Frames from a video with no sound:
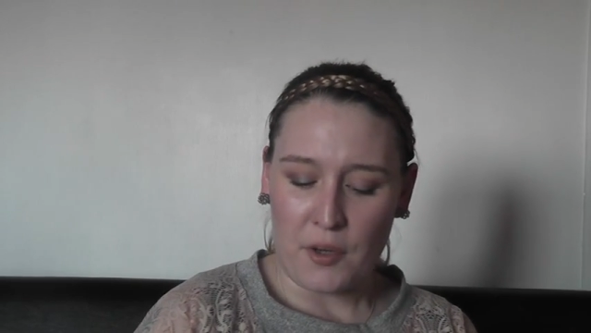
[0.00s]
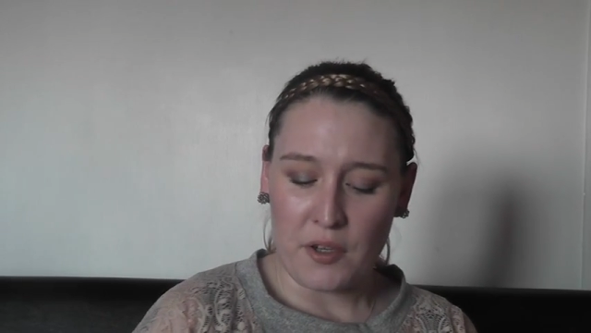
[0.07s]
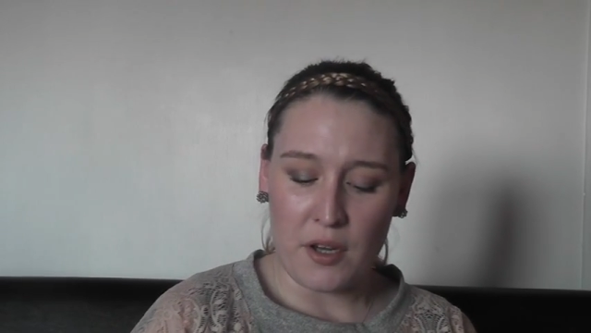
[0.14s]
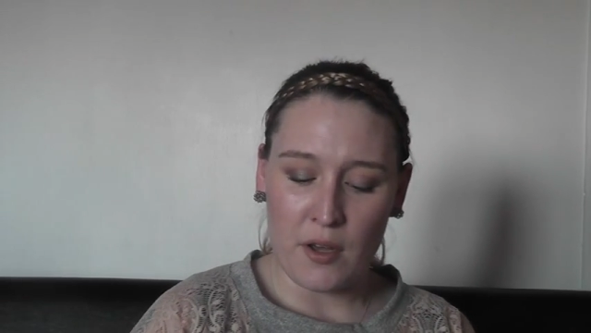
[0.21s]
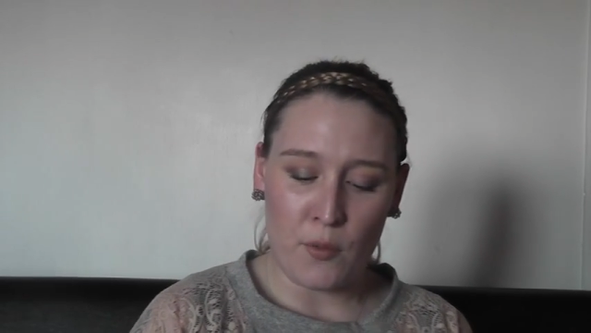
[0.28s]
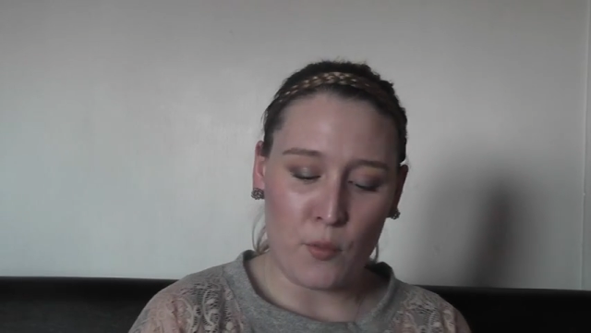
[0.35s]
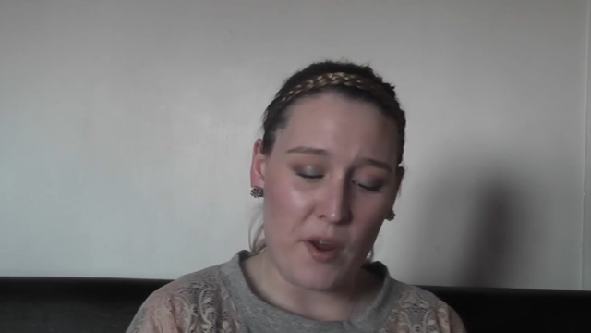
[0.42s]
not
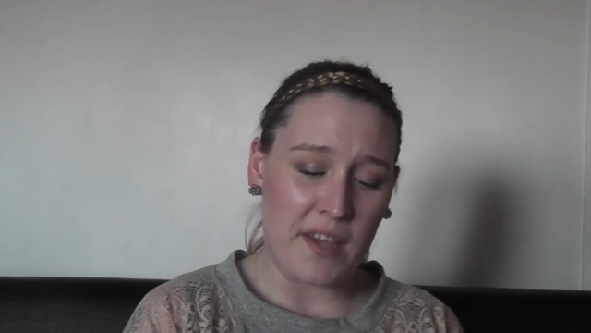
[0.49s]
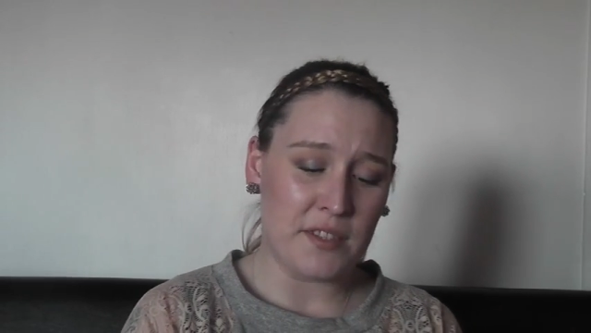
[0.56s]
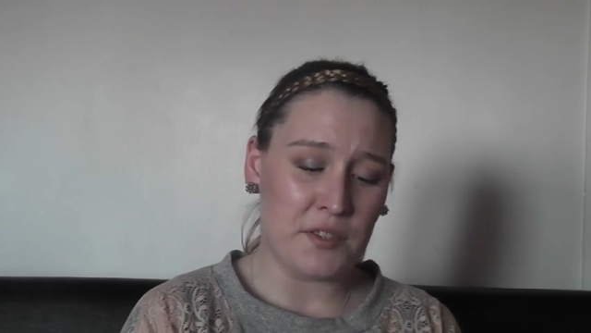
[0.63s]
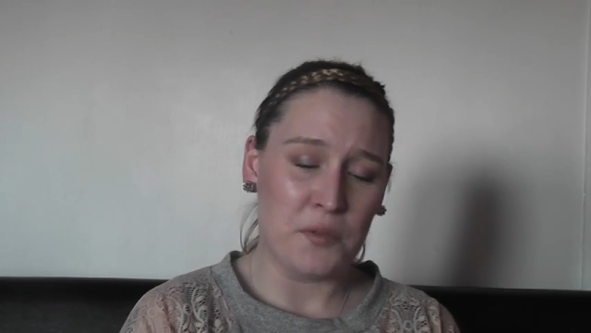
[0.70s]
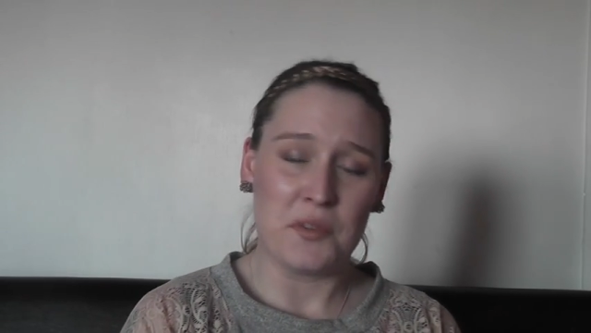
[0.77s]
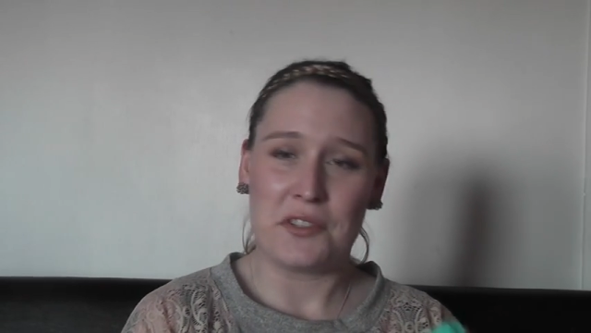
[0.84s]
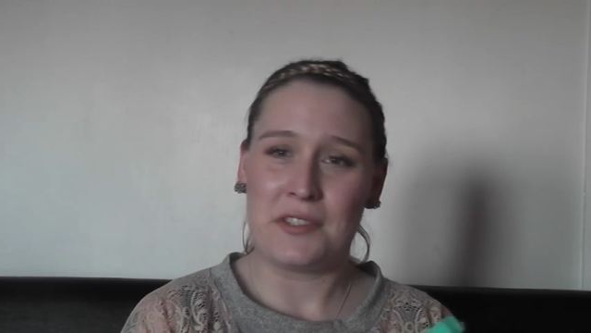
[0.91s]
going to
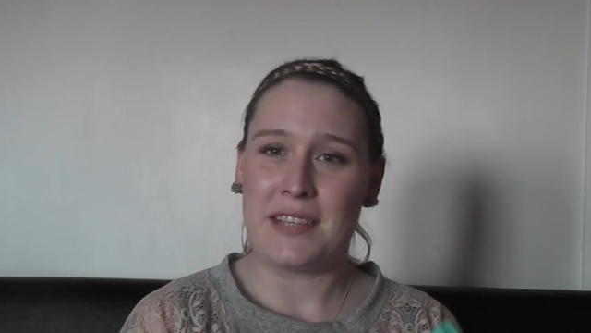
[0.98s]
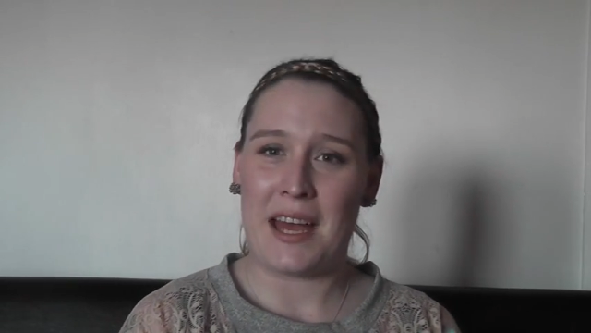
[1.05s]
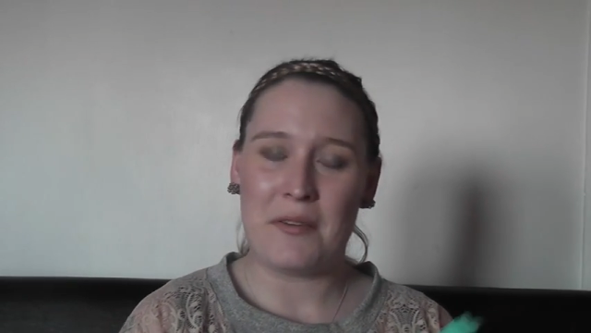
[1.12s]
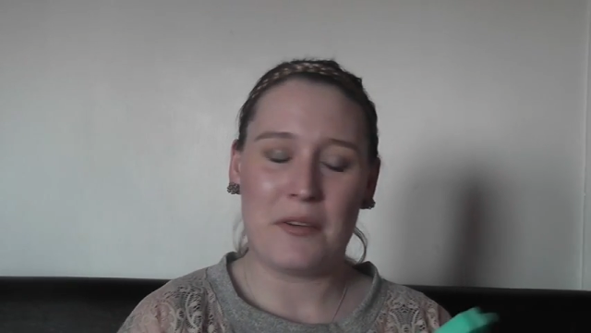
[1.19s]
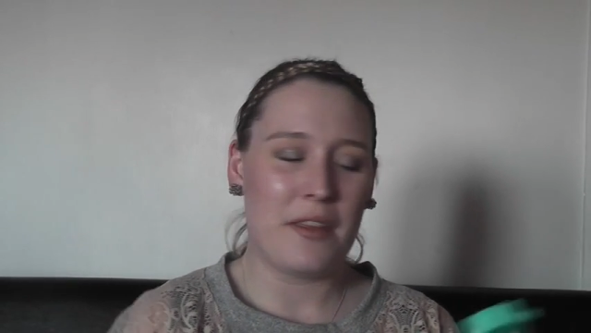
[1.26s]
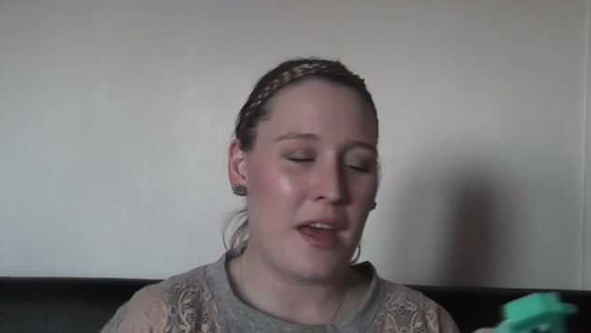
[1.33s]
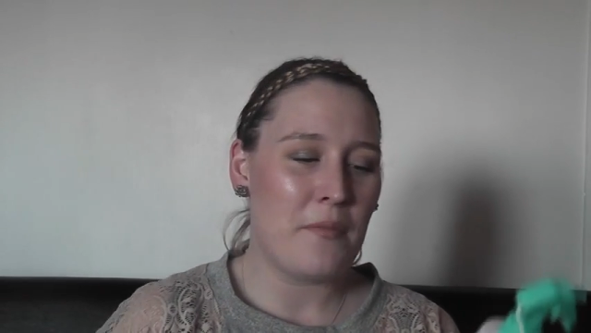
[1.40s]
waste too much
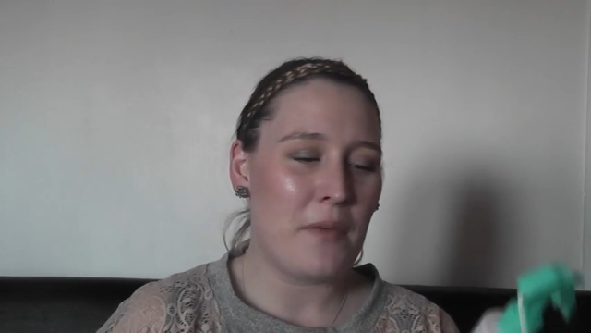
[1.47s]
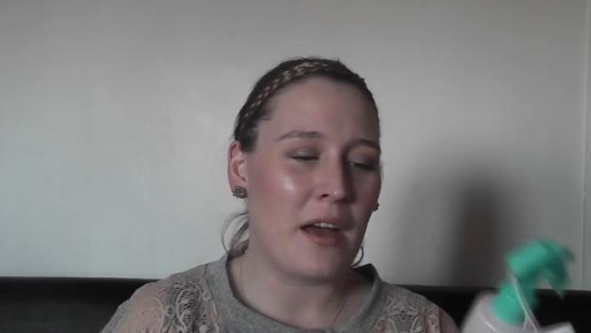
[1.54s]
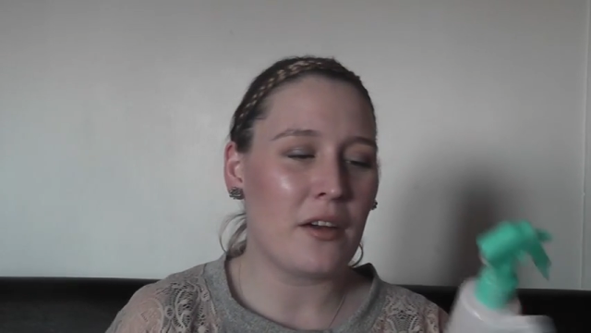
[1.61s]
time on them.